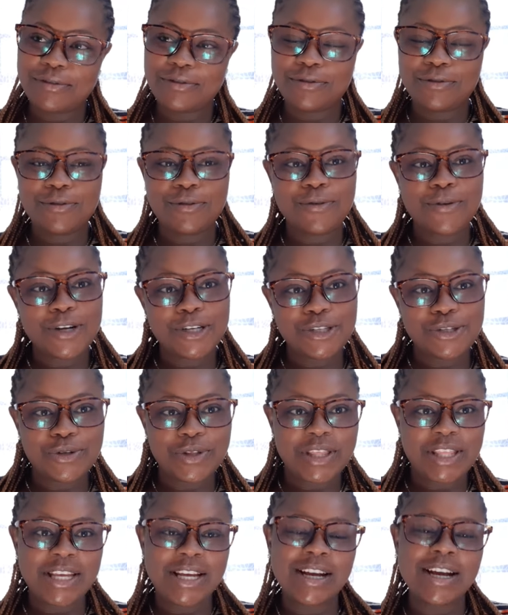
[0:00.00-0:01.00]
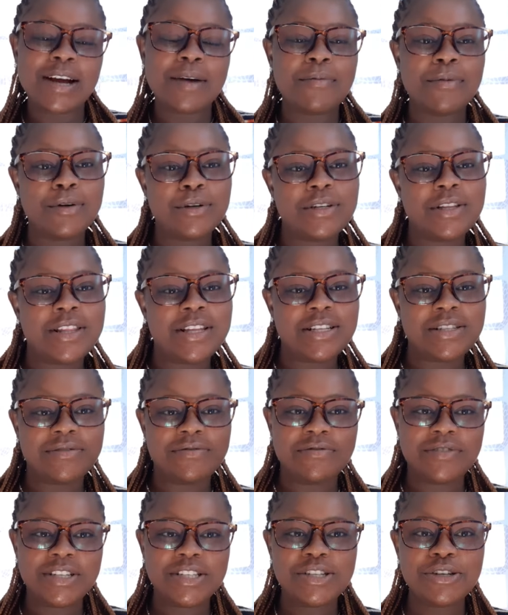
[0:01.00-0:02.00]
what you think about this
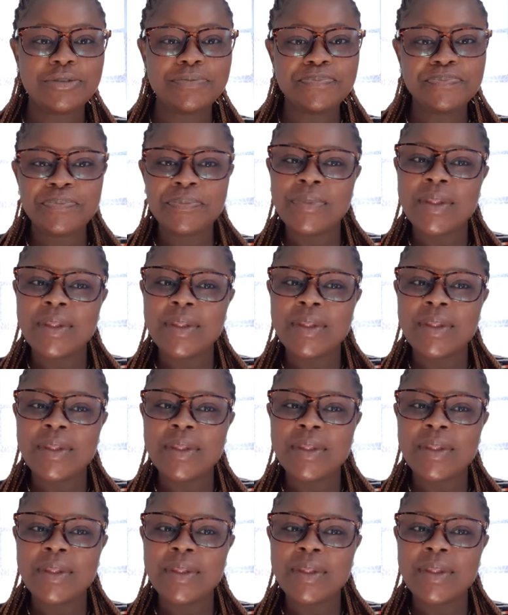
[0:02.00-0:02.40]
video.